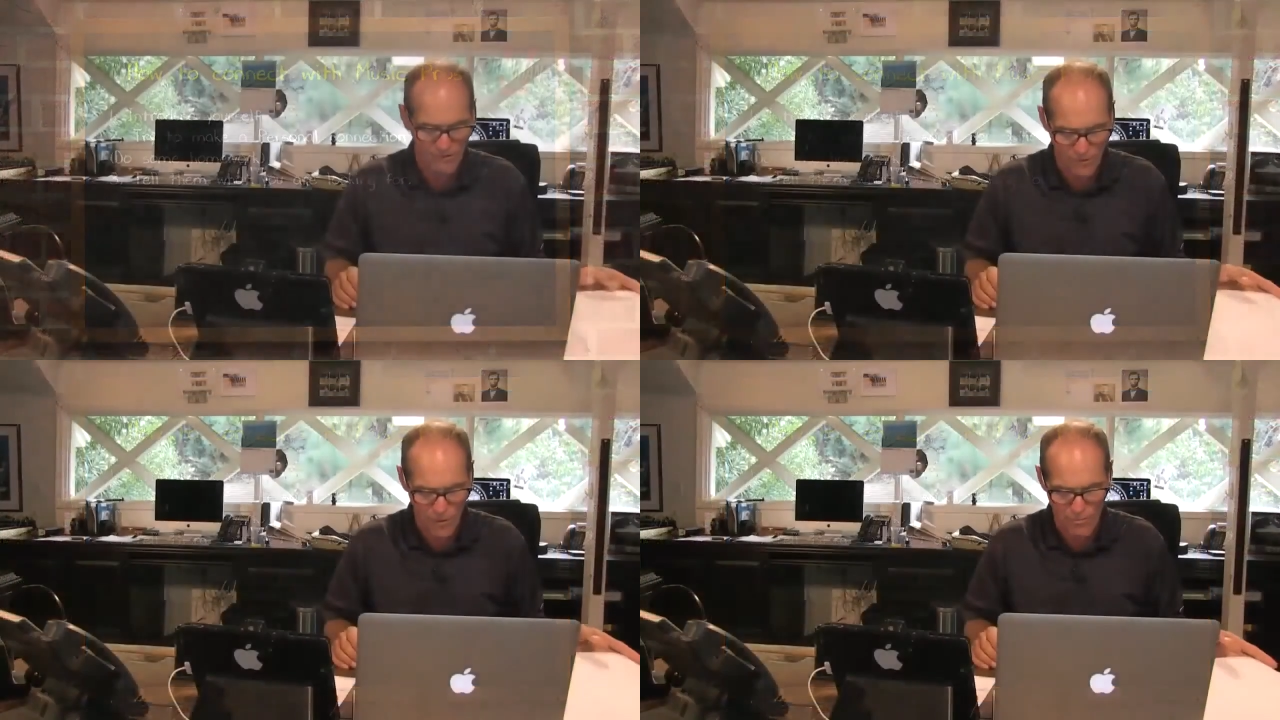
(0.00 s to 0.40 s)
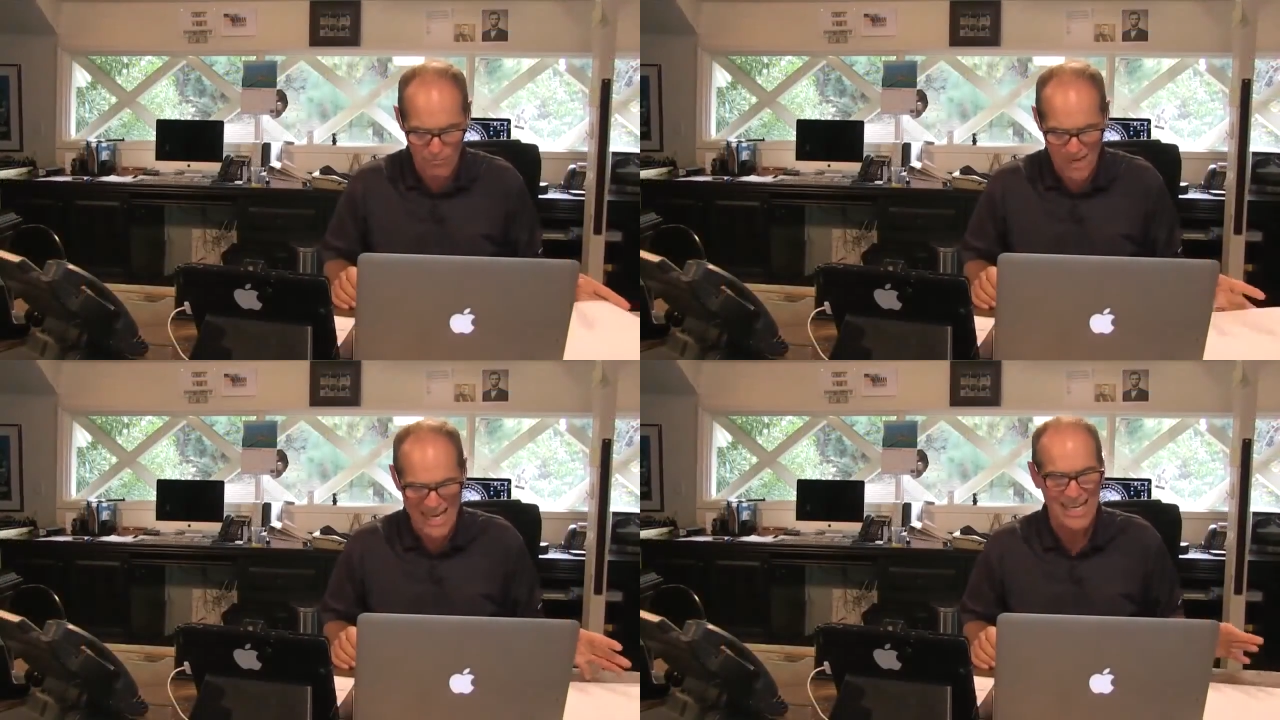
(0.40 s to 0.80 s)
for a
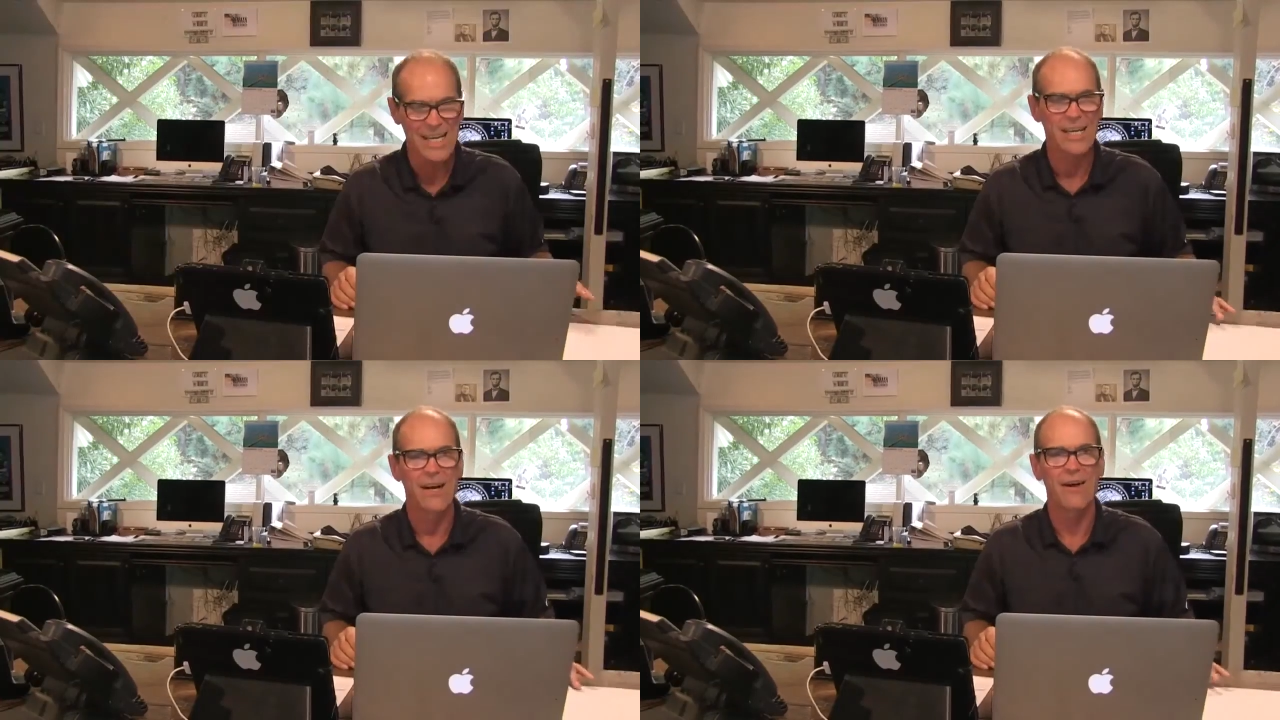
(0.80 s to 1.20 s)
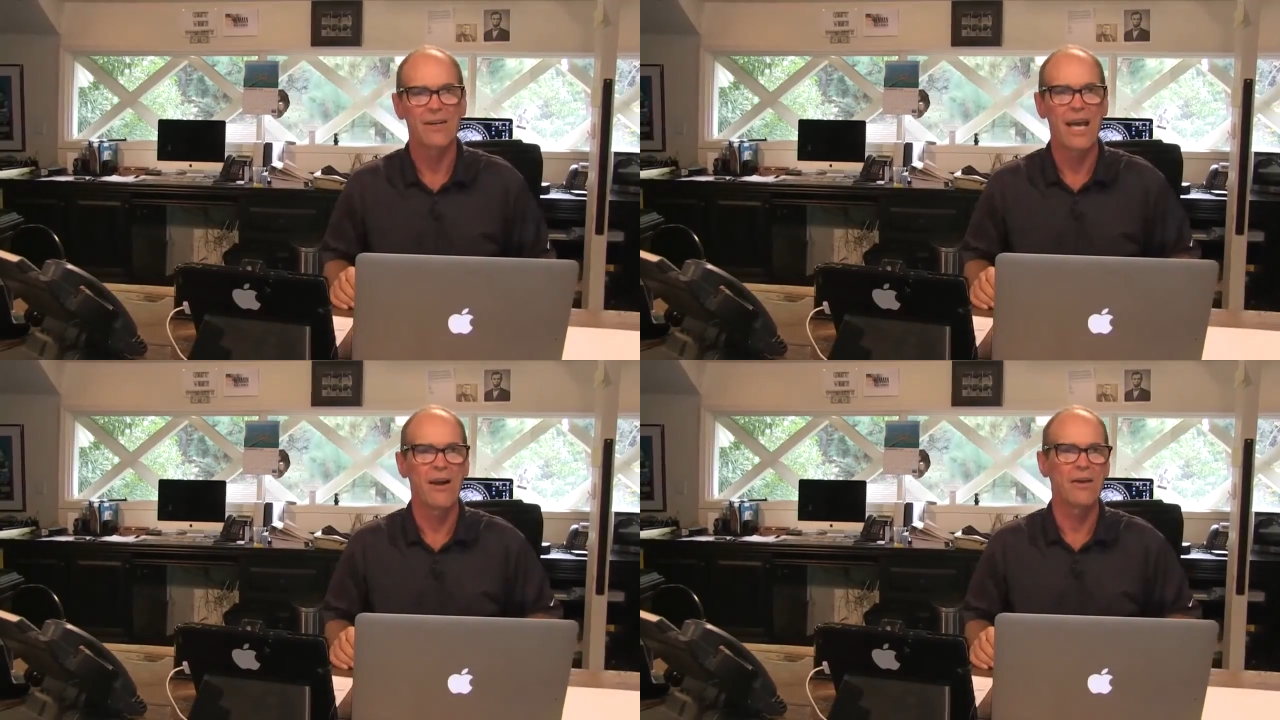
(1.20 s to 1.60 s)
meeting?
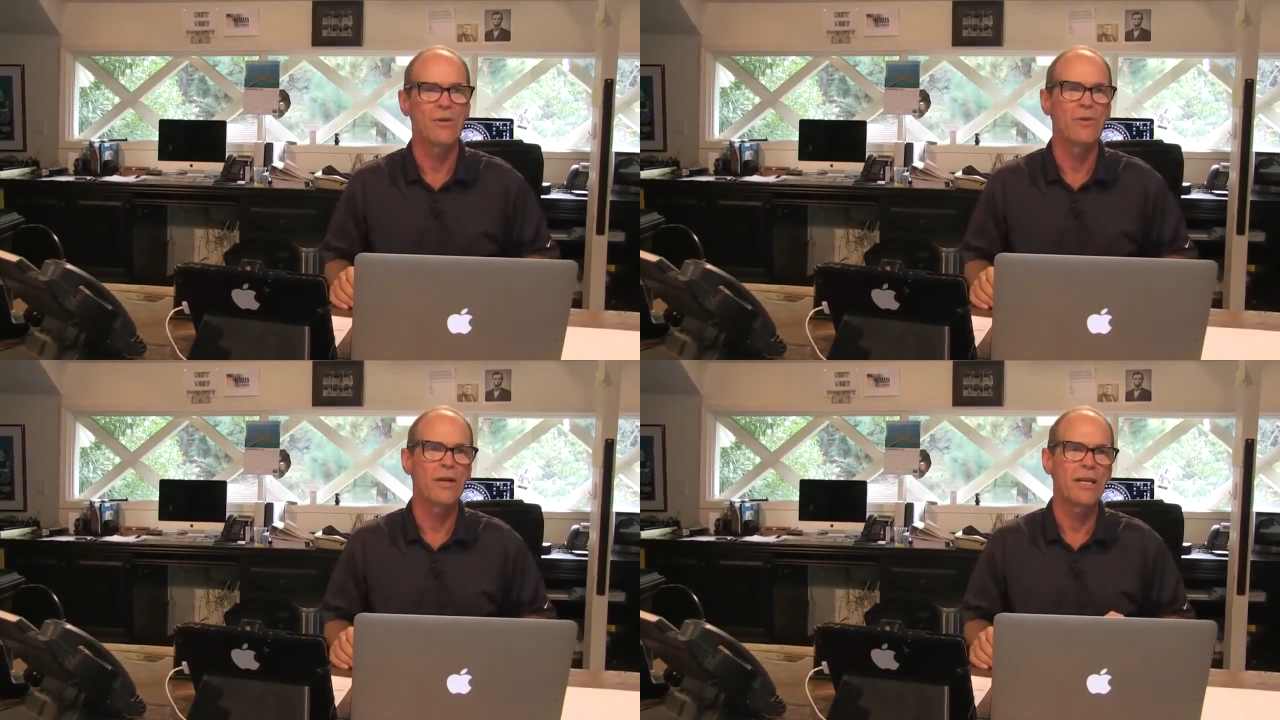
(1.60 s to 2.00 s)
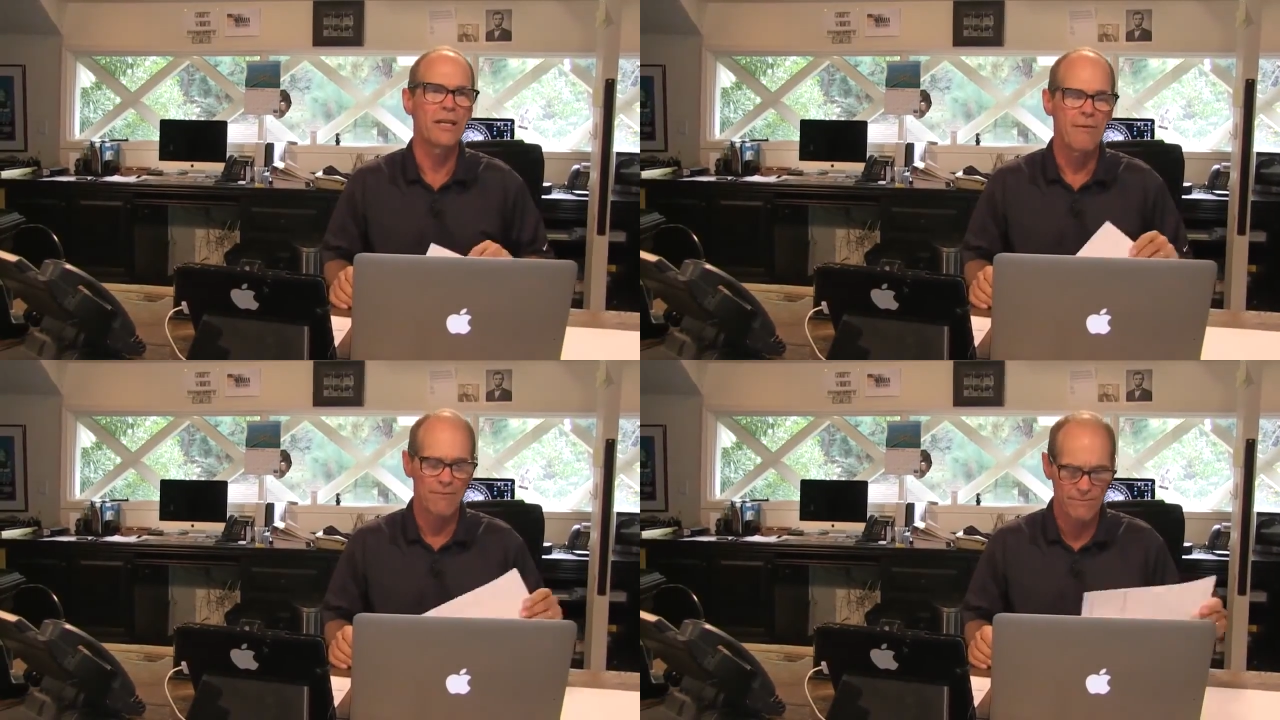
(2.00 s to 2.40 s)
Okay, are you
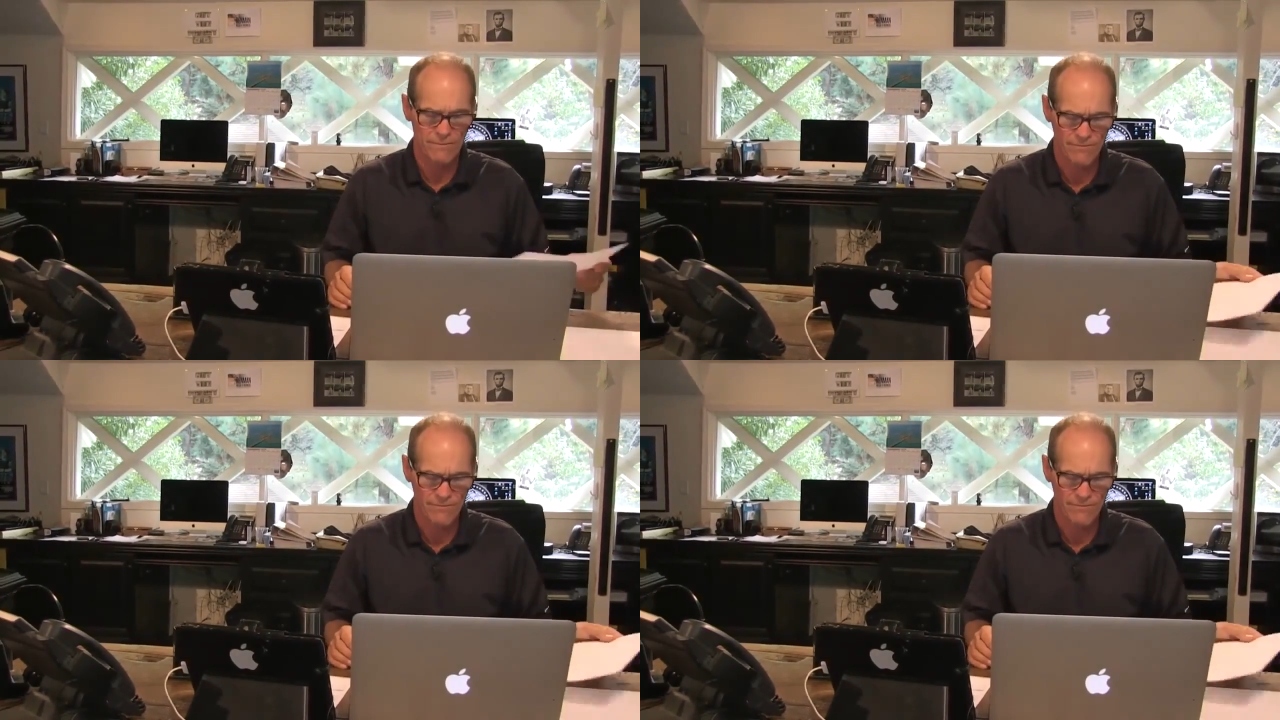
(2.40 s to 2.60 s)
looking